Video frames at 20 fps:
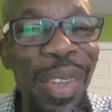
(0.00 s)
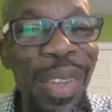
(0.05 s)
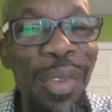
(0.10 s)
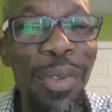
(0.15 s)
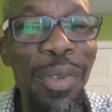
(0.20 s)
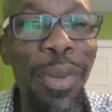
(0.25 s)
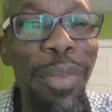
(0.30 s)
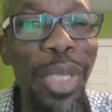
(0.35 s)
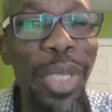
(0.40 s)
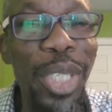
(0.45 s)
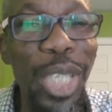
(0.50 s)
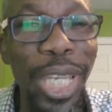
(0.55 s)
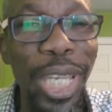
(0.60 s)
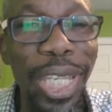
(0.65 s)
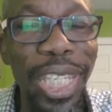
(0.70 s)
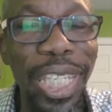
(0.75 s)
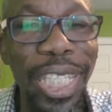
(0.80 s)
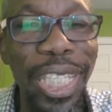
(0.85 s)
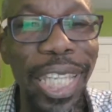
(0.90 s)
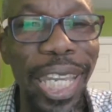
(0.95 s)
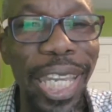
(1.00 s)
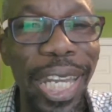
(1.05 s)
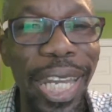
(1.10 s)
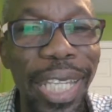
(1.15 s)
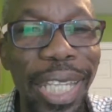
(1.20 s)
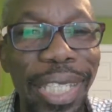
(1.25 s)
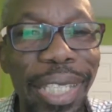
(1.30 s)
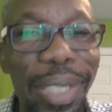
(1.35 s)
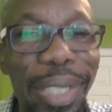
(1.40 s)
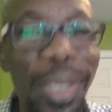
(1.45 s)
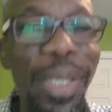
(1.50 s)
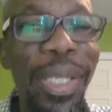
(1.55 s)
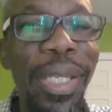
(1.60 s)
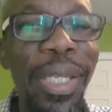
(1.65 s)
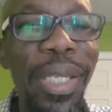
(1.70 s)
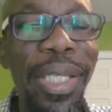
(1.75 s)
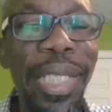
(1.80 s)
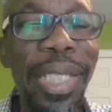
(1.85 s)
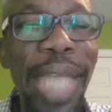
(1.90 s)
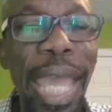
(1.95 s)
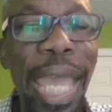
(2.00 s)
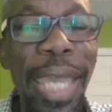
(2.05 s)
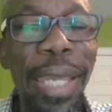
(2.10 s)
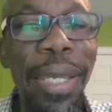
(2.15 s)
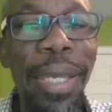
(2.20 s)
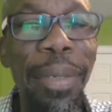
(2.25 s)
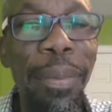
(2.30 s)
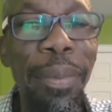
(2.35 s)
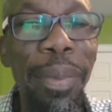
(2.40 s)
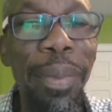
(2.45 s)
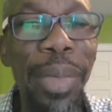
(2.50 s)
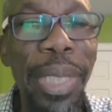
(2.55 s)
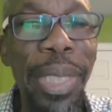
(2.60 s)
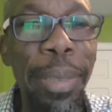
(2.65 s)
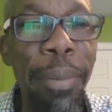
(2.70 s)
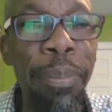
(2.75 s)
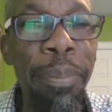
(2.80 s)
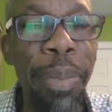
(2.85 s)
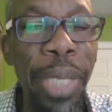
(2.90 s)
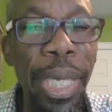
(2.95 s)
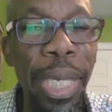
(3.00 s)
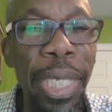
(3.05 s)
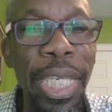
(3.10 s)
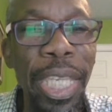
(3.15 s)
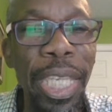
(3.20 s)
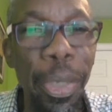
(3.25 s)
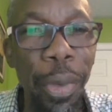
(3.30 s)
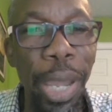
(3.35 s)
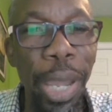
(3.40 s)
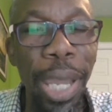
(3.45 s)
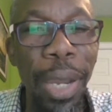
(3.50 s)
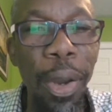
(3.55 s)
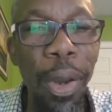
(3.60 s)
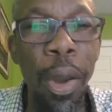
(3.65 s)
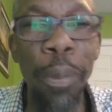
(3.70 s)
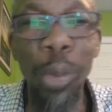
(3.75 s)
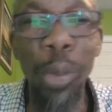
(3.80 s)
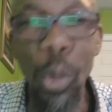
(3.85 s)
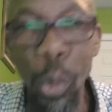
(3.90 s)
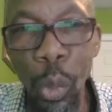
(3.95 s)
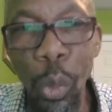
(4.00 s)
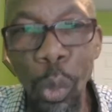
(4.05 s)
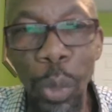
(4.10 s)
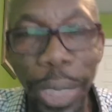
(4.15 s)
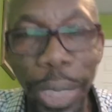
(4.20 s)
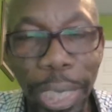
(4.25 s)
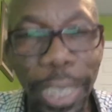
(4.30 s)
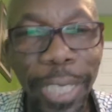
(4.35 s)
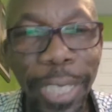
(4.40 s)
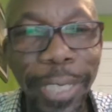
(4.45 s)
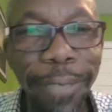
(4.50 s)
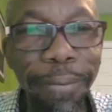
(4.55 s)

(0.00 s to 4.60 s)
from the Cherry Jagan time era up to today.